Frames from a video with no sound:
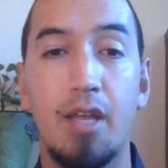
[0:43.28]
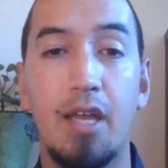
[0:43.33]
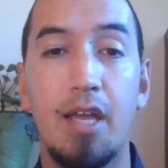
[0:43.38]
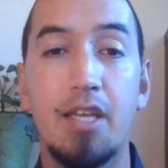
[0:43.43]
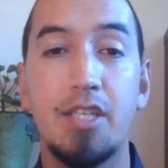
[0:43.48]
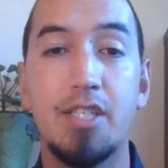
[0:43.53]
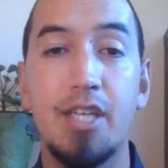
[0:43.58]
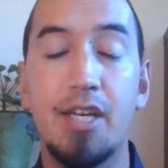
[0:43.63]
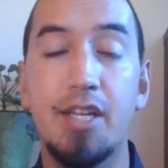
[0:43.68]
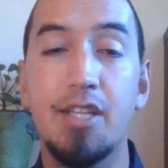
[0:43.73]

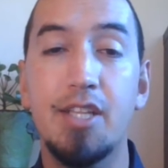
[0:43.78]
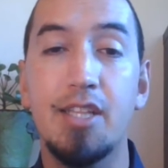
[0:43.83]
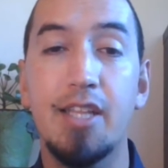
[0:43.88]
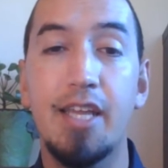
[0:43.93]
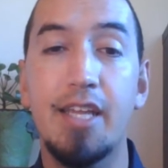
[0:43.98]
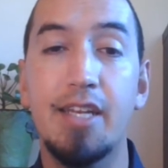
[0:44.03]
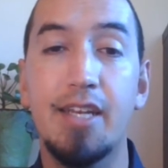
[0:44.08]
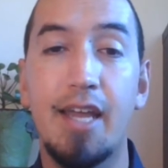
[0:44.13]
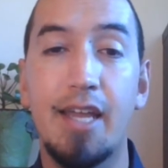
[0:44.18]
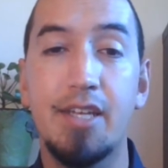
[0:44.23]
Set in the
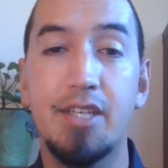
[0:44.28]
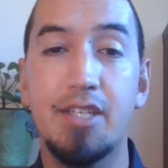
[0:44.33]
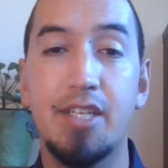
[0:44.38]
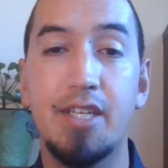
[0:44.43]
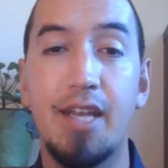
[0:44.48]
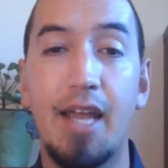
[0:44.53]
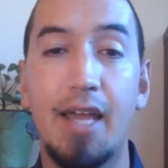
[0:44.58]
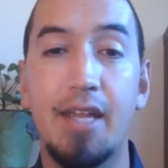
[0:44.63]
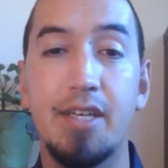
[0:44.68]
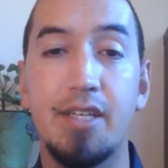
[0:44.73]
late
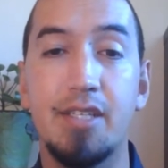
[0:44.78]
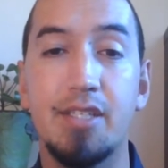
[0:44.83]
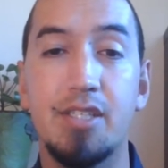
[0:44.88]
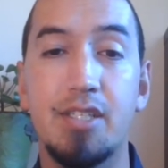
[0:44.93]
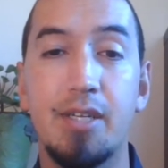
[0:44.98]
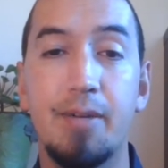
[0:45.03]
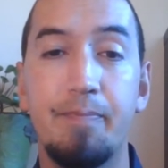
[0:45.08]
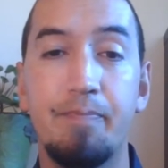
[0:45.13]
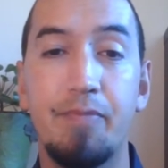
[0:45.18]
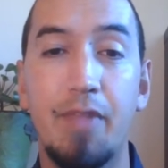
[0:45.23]
1990s,
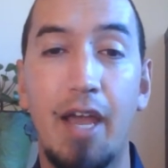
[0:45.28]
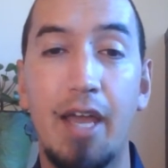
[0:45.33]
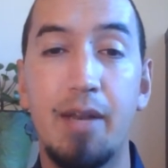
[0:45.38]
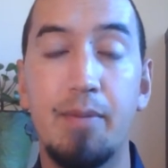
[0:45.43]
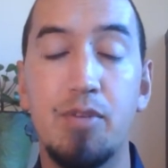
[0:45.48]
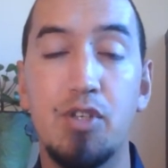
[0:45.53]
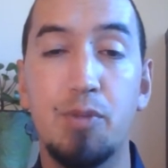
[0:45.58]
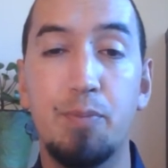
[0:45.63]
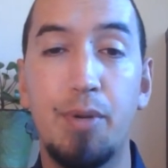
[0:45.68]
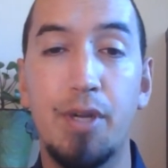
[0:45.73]

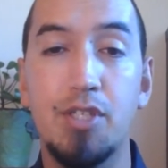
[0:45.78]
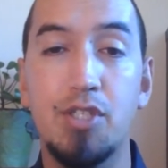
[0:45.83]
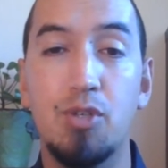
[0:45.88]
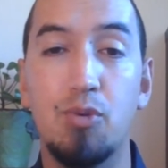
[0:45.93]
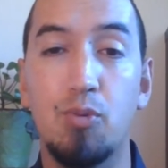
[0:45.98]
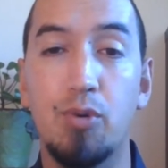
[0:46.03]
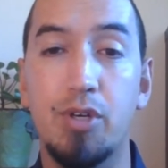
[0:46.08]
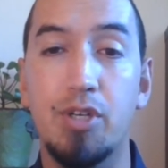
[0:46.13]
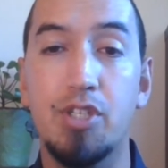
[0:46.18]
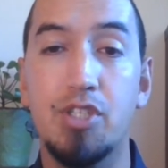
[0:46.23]
Aydemir's present
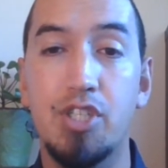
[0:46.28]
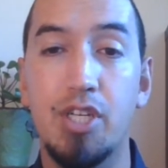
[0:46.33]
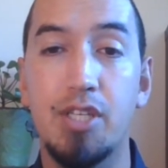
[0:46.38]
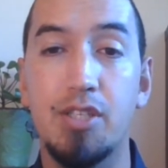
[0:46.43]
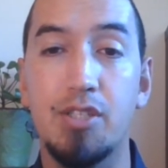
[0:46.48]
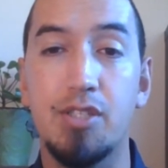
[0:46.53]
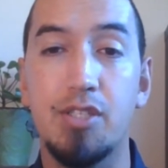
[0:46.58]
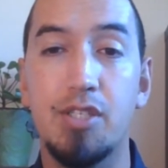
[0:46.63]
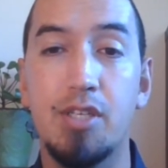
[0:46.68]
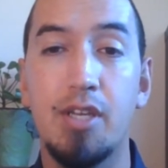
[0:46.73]
work,
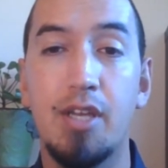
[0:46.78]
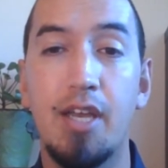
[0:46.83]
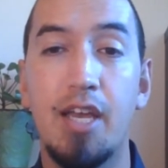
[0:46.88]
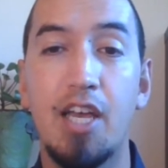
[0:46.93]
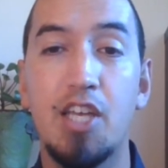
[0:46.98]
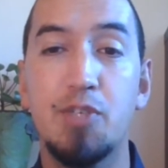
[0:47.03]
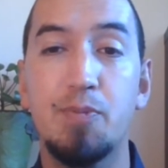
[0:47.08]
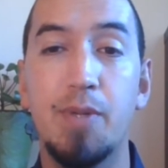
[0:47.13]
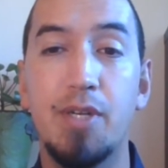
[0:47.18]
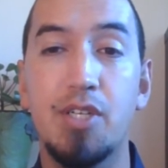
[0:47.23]
Djinns,
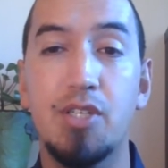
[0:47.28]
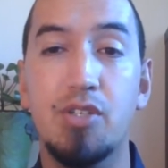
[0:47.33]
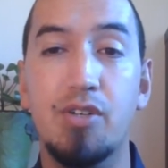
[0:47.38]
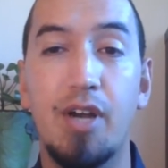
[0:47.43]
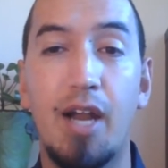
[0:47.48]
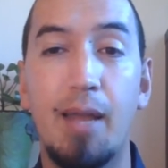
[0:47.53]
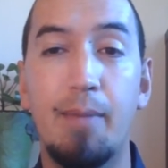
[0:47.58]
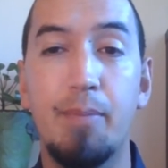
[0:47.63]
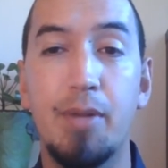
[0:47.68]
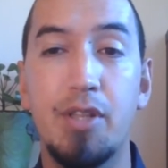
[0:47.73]
has been
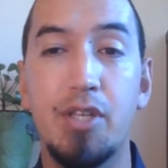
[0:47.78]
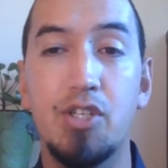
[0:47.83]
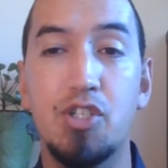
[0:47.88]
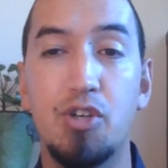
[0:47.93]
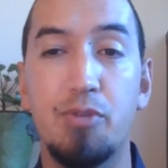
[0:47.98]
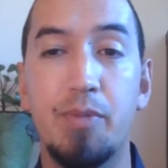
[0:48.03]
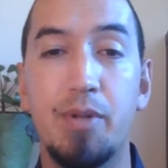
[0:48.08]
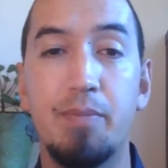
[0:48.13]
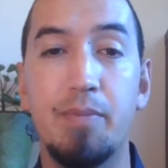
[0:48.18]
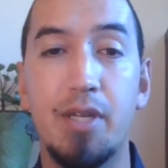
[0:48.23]
described by the
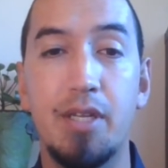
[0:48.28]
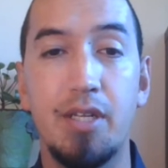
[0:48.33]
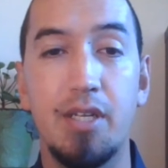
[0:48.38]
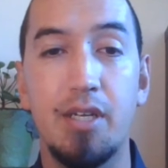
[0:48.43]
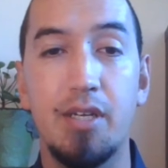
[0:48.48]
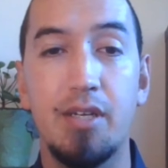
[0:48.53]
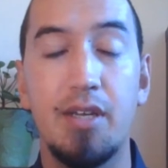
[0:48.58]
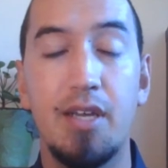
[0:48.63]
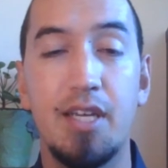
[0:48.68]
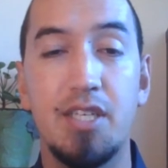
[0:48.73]
German
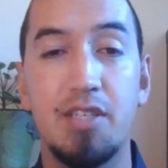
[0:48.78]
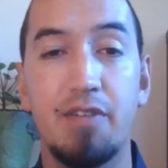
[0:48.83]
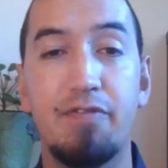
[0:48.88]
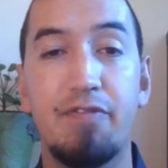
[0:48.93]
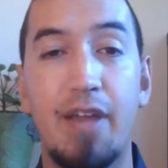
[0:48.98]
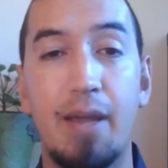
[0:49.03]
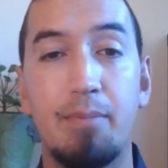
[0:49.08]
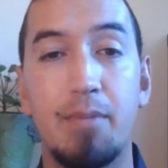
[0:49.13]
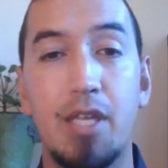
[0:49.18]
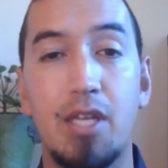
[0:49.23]
media as a
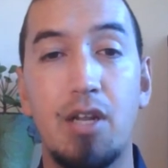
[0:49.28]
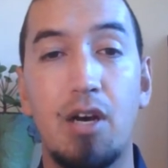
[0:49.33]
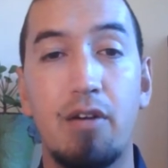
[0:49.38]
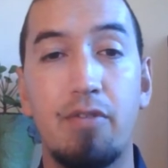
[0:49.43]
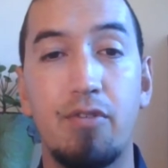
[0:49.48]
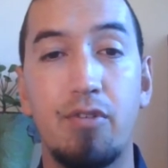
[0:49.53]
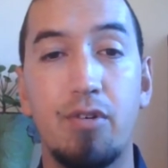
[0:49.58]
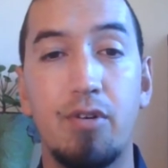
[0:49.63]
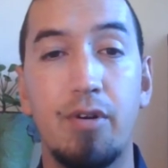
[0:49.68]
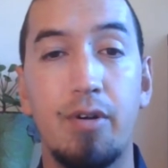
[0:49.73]
family
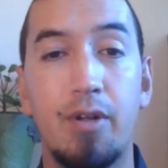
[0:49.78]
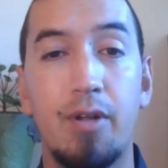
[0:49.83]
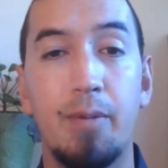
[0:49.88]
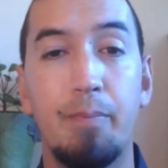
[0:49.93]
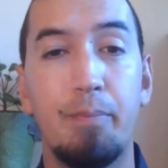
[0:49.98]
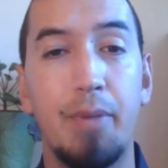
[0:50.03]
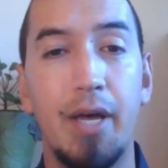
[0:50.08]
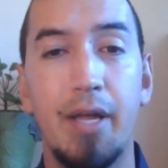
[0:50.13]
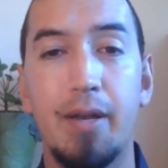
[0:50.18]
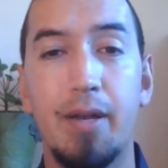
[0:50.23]
novel,
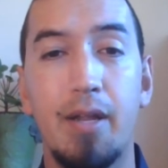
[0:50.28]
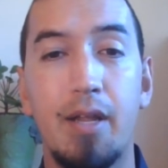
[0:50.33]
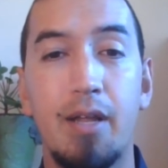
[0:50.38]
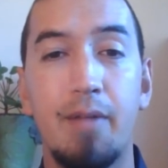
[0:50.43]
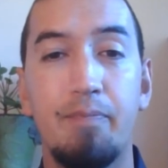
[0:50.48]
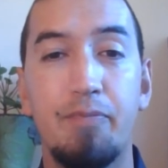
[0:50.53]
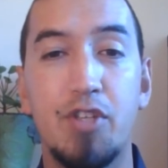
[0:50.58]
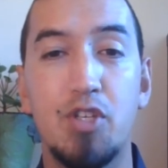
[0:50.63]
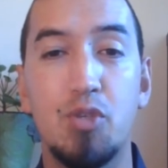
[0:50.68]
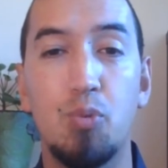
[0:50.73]
but
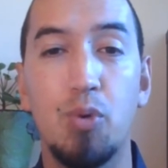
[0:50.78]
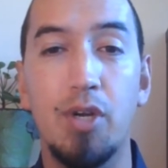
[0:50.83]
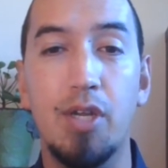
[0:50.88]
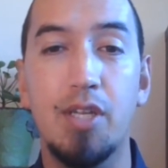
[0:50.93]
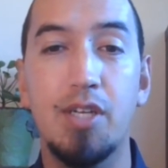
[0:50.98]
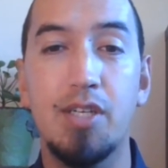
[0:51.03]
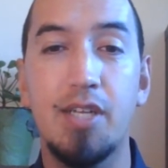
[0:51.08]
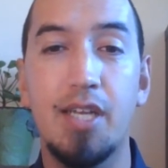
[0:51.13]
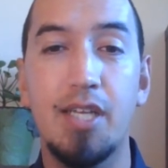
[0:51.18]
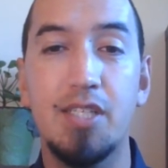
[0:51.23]
this work
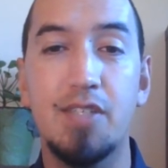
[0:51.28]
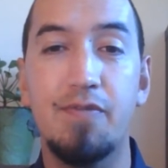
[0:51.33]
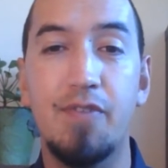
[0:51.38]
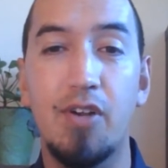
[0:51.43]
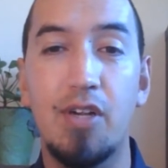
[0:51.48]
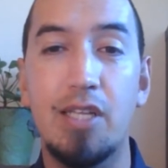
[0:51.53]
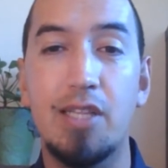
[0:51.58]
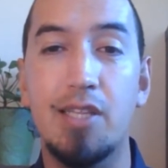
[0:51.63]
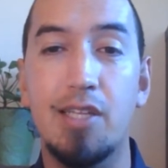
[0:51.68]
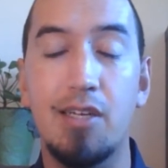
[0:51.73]
contains
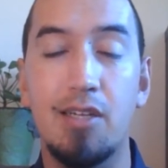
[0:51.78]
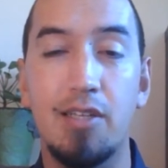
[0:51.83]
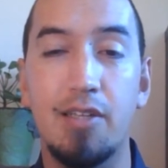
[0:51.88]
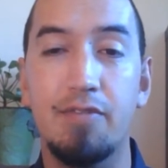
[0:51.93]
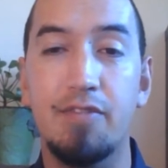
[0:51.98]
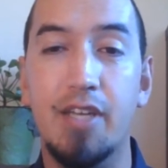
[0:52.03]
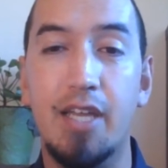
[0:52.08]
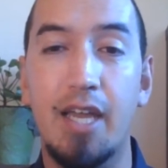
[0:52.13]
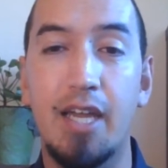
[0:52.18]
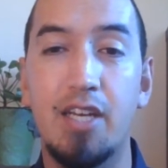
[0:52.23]
very little of
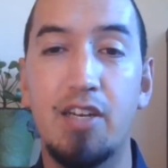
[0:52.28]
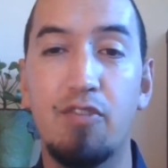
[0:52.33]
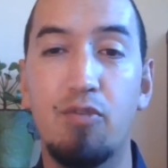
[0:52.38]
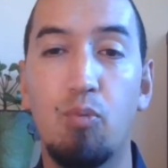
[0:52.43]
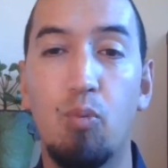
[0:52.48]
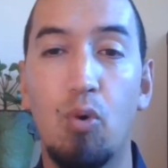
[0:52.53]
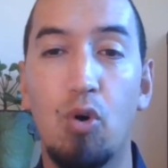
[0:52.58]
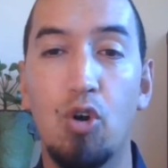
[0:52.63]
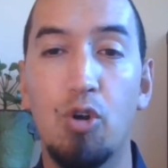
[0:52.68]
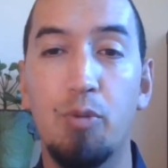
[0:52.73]
the kind of
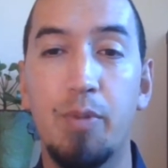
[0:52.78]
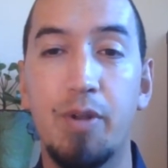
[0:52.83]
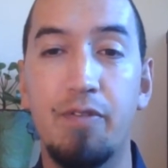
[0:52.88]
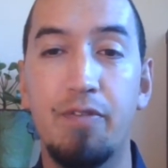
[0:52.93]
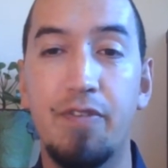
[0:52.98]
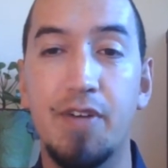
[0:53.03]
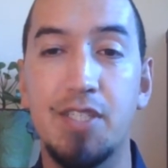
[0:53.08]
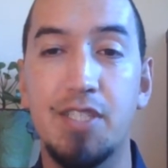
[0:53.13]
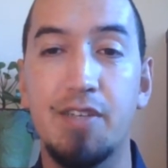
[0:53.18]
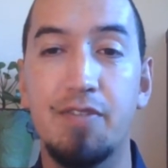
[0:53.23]
warm and
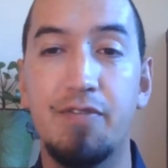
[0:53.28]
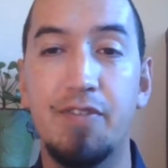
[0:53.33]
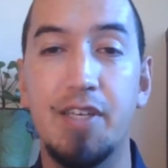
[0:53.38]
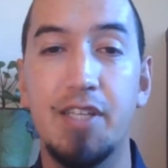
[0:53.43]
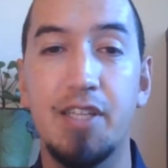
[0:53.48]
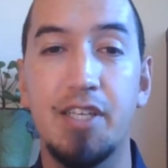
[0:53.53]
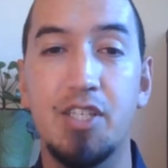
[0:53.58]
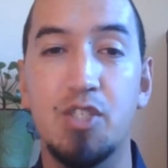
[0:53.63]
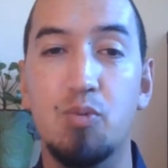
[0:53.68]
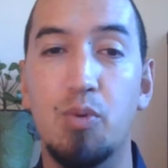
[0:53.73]
fuzzy
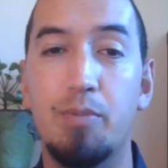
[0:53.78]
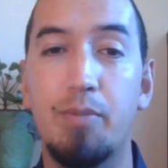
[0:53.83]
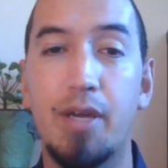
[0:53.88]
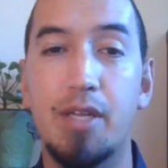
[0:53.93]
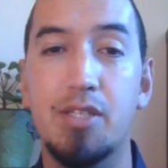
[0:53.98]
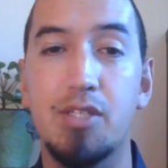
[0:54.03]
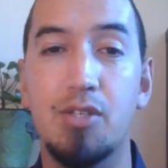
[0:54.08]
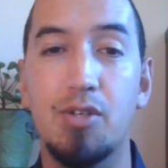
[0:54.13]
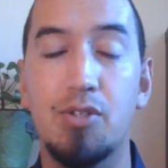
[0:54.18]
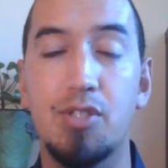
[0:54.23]
feelings one might
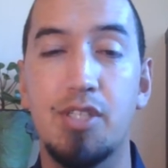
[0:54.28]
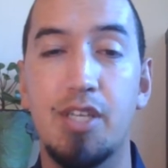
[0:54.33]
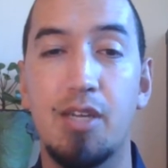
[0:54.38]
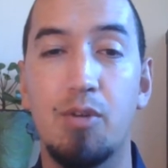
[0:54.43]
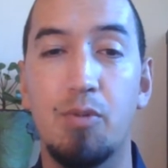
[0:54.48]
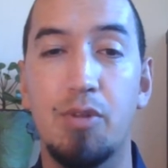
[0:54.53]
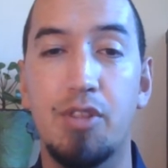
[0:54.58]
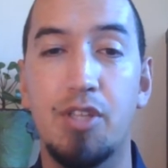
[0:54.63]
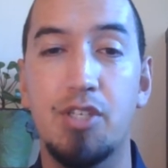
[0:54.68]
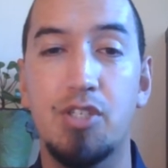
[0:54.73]
associate
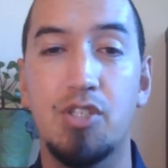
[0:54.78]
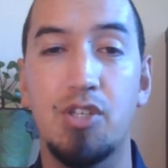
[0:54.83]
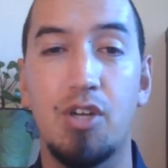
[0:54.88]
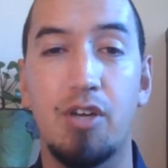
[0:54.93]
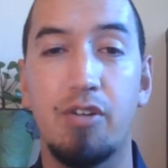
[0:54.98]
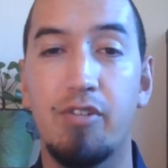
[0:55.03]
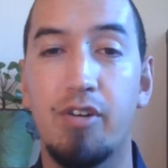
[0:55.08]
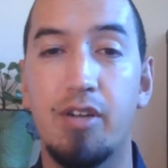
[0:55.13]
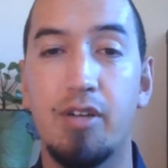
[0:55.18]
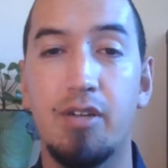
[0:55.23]
with this
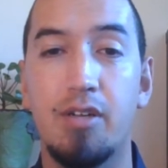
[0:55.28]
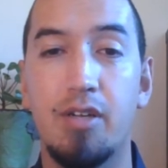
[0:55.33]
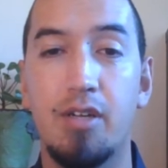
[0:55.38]
genre.